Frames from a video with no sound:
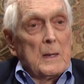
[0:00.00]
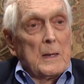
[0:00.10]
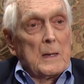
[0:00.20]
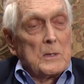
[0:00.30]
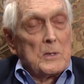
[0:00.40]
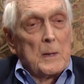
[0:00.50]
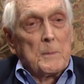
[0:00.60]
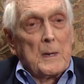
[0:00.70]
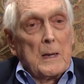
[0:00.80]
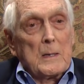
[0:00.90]
And I
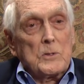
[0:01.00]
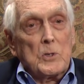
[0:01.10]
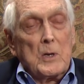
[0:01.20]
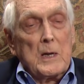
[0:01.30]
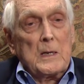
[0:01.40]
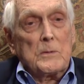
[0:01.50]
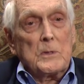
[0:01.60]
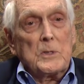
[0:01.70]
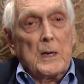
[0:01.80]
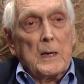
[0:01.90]
stepped out, shook hands
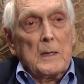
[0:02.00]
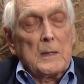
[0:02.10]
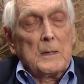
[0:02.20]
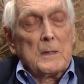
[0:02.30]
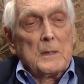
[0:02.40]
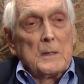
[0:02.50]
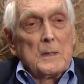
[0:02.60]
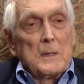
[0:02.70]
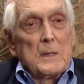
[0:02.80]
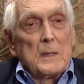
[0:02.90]
with Jackie,
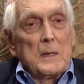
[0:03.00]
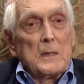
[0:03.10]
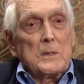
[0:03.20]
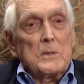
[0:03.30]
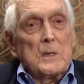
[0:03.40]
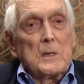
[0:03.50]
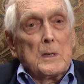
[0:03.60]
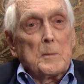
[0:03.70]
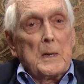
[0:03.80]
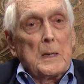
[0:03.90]
and he said,
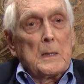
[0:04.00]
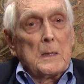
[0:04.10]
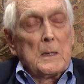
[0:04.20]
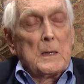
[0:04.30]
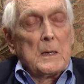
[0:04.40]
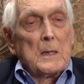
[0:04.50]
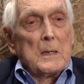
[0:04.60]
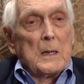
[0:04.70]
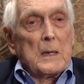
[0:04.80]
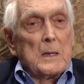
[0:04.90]
Young man,
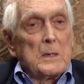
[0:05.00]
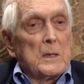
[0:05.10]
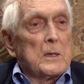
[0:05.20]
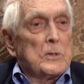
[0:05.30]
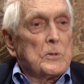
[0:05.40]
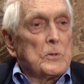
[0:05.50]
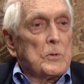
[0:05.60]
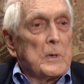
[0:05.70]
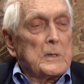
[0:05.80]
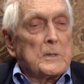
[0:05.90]
I hit against you
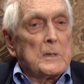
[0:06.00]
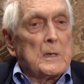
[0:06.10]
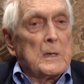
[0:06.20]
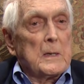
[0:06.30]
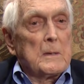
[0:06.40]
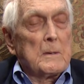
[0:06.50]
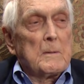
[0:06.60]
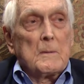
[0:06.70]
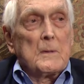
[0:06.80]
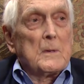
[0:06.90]
twice today.
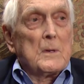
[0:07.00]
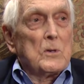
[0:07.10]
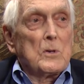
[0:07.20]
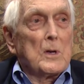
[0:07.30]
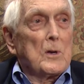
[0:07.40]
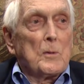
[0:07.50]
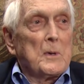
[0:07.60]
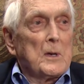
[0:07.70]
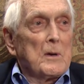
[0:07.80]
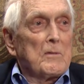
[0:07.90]
You're not going to
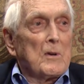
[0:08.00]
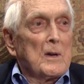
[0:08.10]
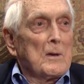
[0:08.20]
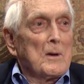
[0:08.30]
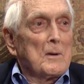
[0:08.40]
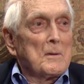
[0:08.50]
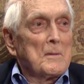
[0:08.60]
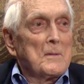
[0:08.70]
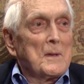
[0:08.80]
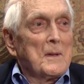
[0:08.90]
be here very long.
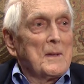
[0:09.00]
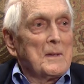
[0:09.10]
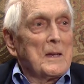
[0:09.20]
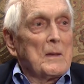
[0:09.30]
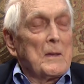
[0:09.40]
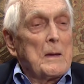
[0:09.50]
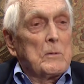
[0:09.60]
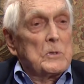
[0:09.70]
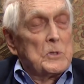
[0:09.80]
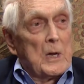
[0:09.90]
Now, that
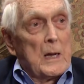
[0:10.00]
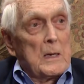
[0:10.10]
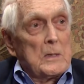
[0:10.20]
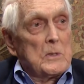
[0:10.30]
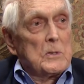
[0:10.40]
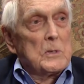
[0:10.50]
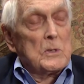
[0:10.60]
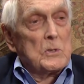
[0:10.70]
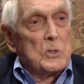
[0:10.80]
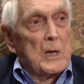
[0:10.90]
was Jackie's
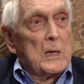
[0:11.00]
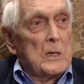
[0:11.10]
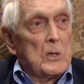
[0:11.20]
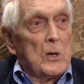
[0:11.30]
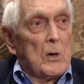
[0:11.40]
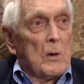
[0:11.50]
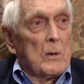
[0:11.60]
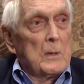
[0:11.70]
second year.